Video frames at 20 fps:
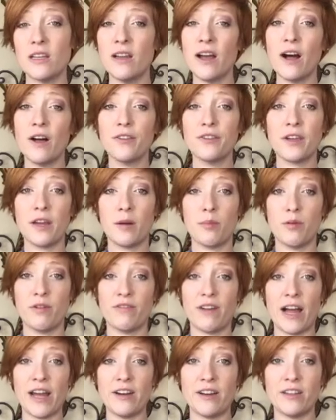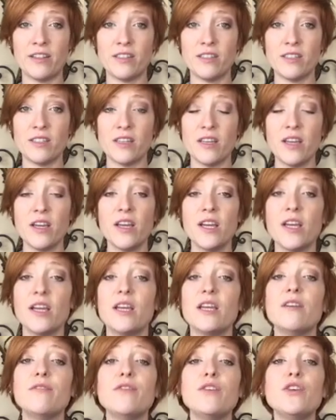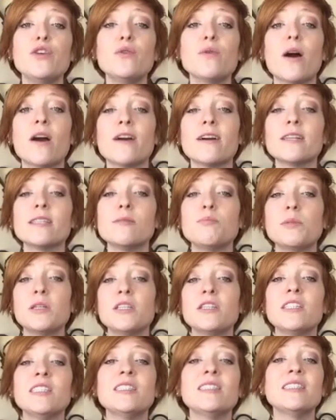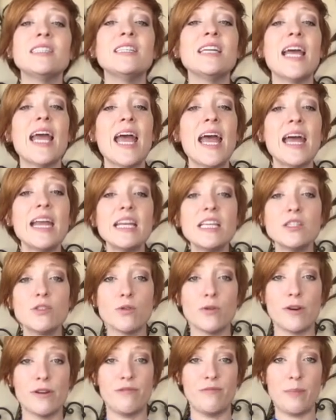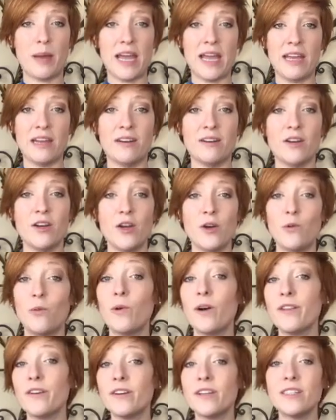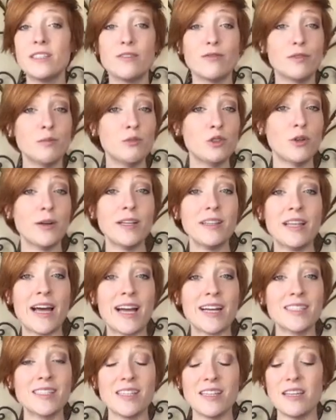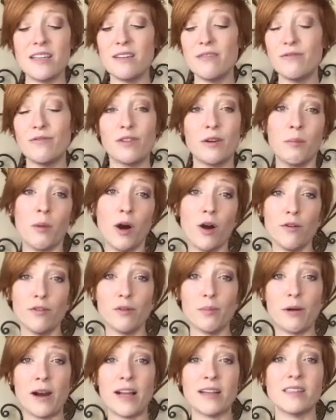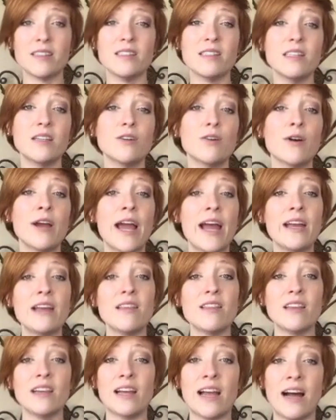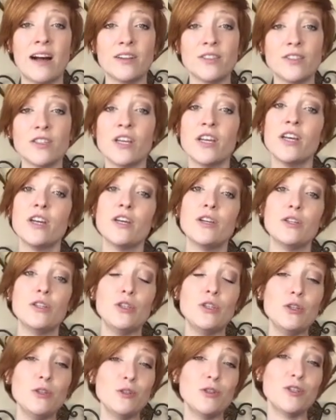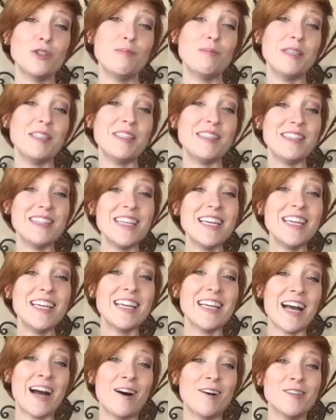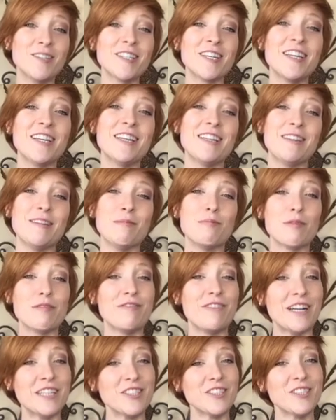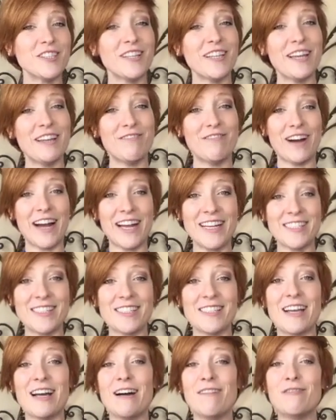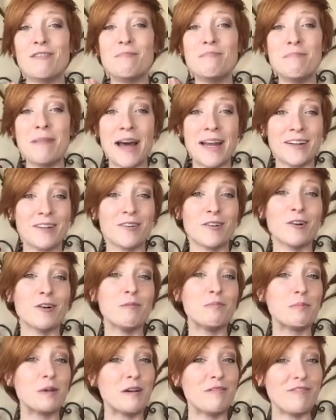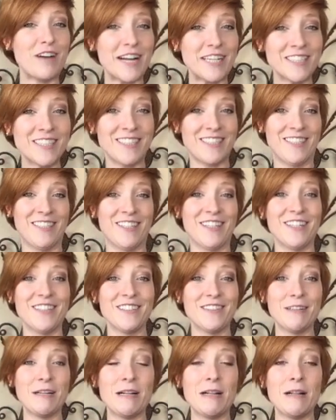and healthcare providers. If you are experiencing any sort of pain, whether it's from joint laxity, from overpracticing, or anything else, you should be seeking out the professional advice of a medical professional.